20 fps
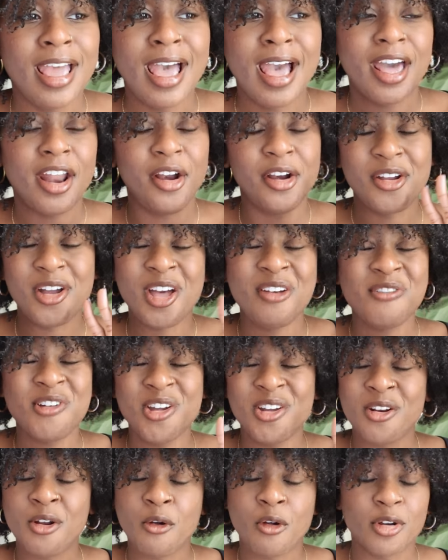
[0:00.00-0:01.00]
I don't know. I've
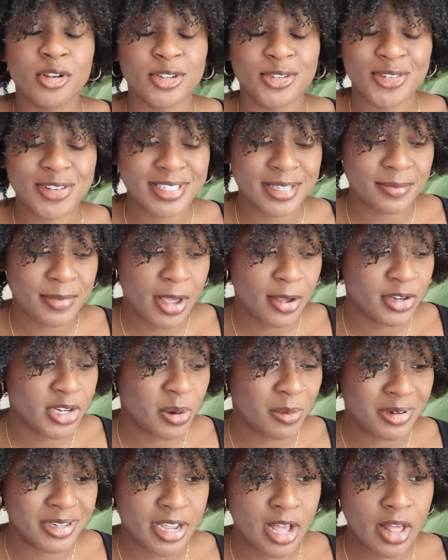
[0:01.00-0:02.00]
heard horror stories about
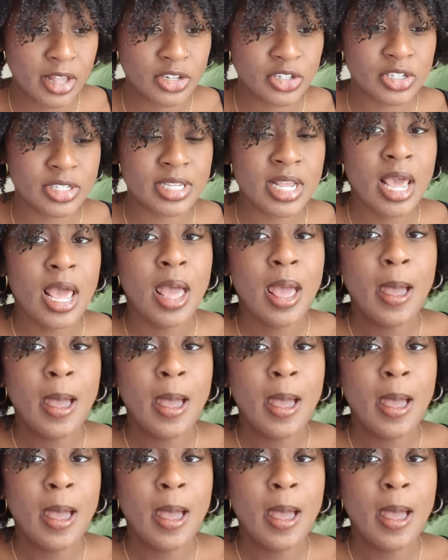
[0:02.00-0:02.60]
dermatologists,